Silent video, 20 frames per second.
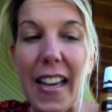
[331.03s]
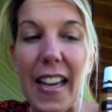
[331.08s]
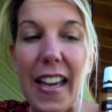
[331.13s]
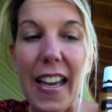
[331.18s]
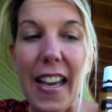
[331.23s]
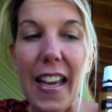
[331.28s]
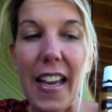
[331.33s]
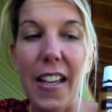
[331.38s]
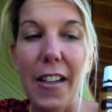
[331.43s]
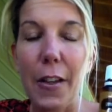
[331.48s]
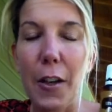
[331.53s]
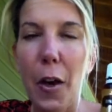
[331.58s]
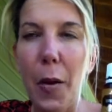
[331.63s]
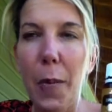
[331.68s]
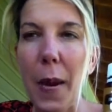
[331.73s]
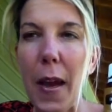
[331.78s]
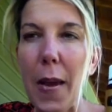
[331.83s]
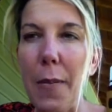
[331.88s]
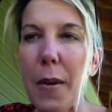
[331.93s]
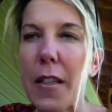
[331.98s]
and
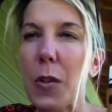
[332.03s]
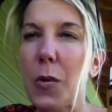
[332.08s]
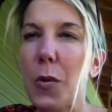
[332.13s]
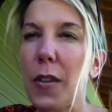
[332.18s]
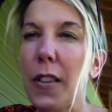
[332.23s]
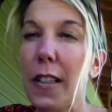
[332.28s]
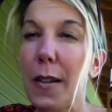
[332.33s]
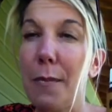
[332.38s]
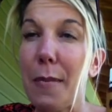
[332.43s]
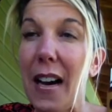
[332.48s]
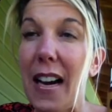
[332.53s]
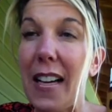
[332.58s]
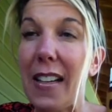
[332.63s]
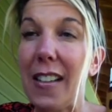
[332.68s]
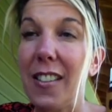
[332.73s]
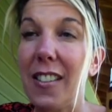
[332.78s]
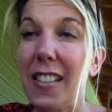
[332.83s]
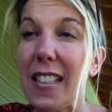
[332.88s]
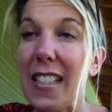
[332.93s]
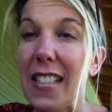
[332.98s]
copaiba is really
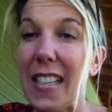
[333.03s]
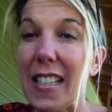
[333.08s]
mild and